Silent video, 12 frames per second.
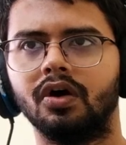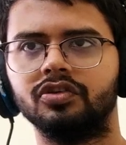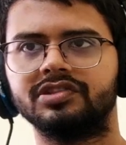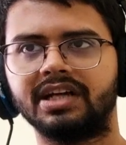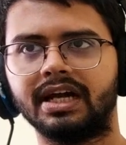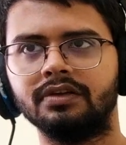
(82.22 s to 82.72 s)
Oh,
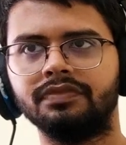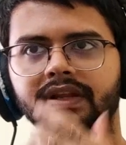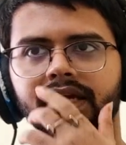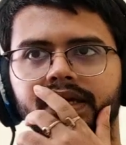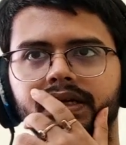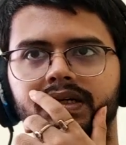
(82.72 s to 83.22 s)
it's kind of
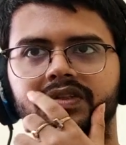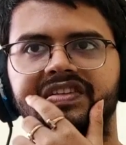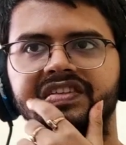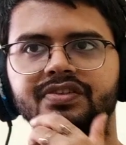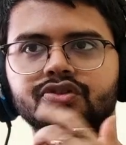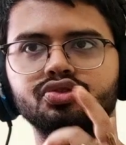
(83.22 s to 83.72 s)
like
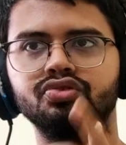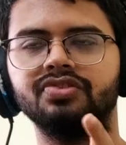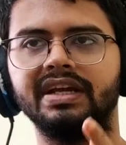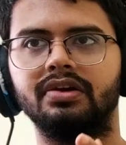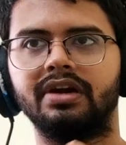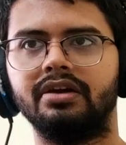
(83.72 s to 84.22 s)
season two
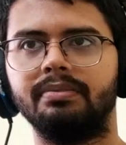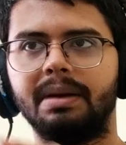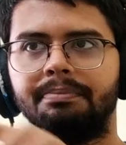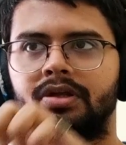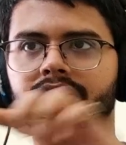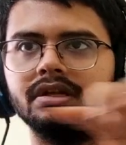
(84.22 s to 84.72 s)
trailer. I
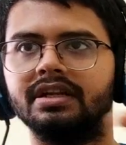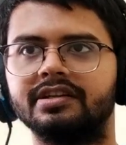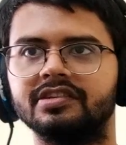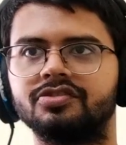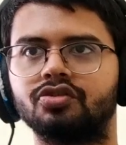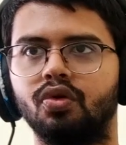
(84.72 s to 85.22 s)
remember the
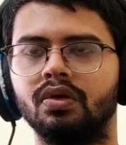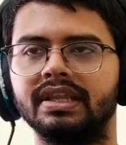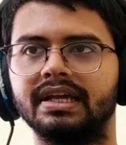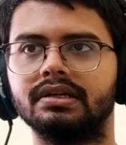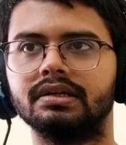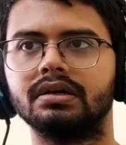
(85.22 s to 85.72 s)
little
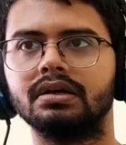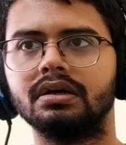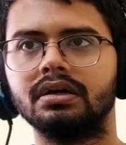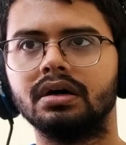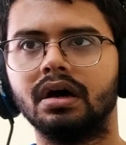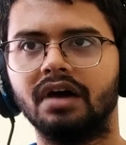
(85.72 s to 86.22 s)
scroll that
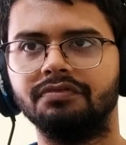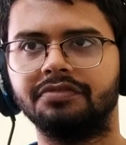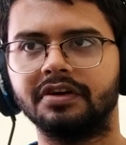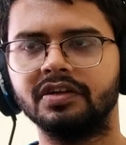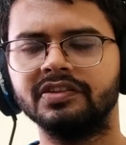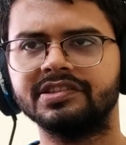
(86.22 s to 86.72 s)

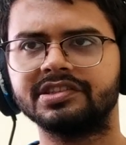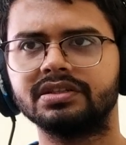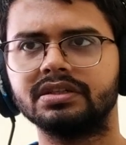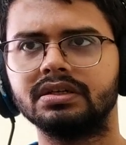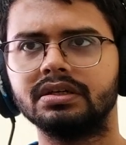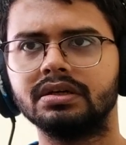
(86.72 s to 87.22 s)
unfurls.